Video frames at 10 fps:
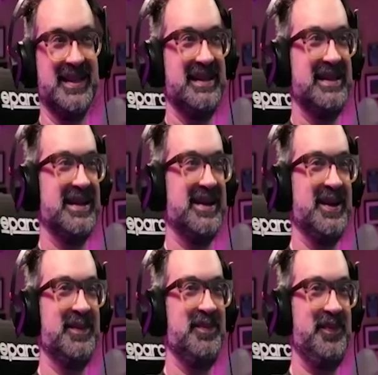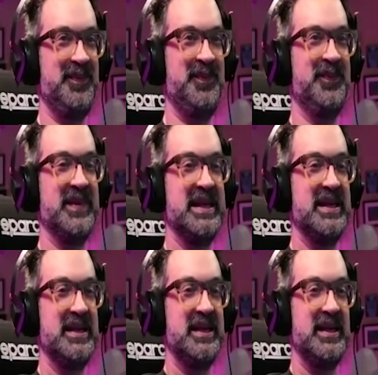Um,
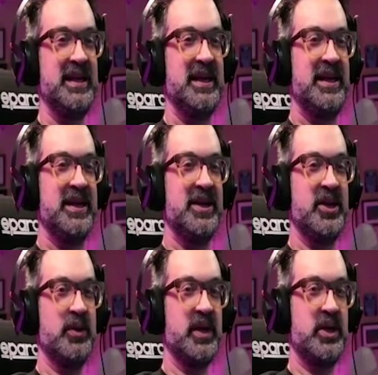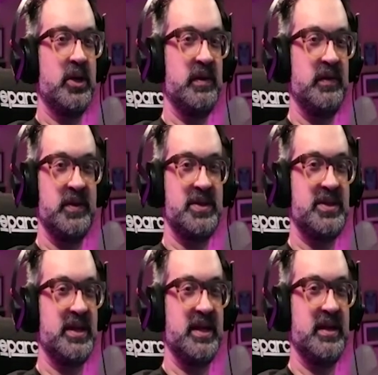you know, when COVID first
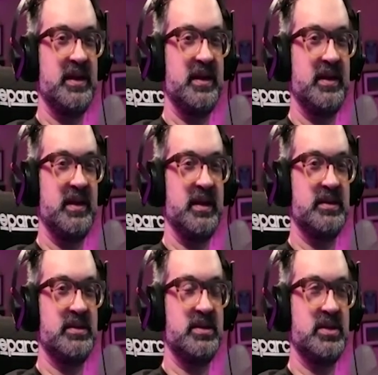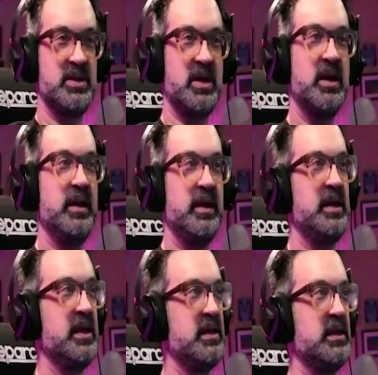started, and I
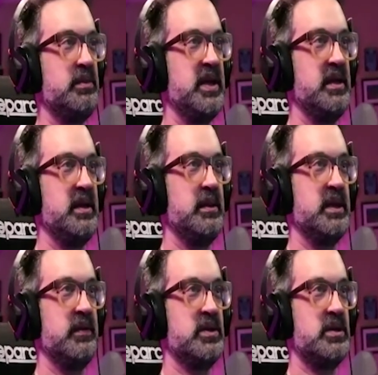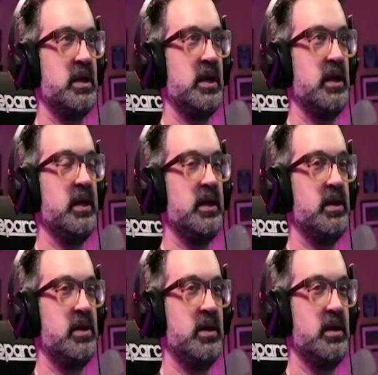think the pandemic first started, the,
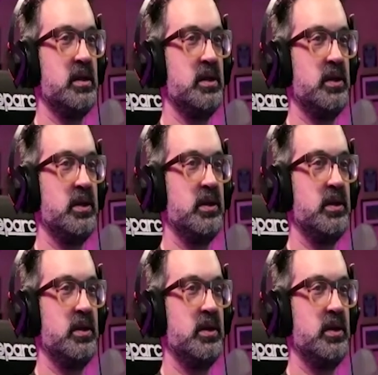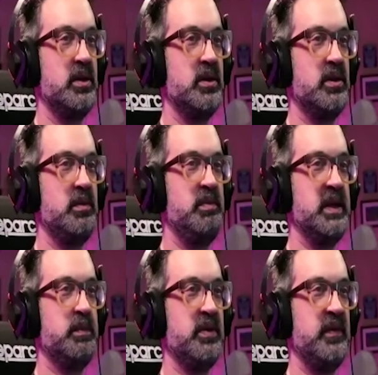the, the big
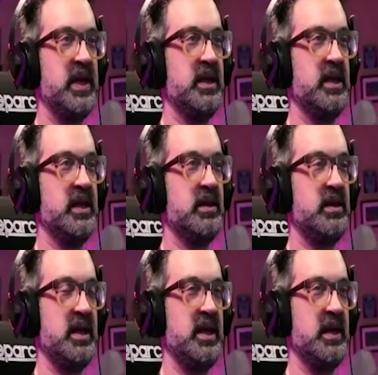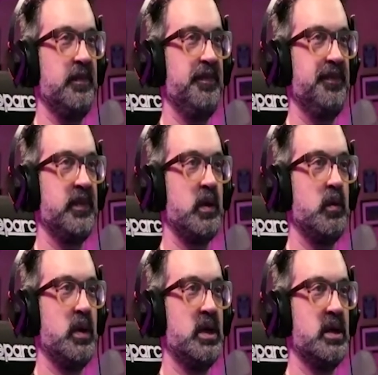prevailing thing
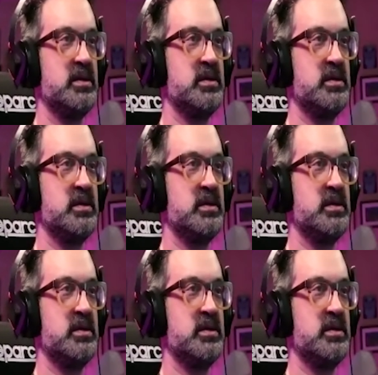was